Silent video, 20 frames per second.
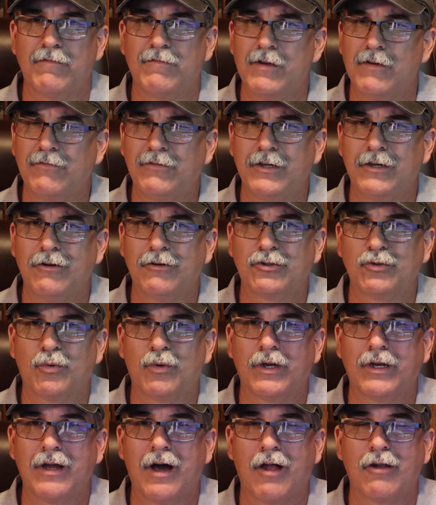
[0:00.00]
$15 or
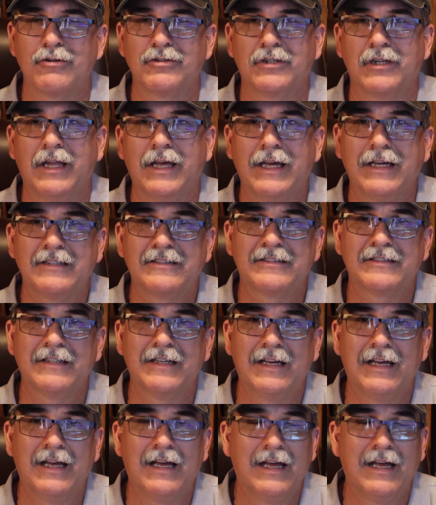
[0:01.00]
$20 less.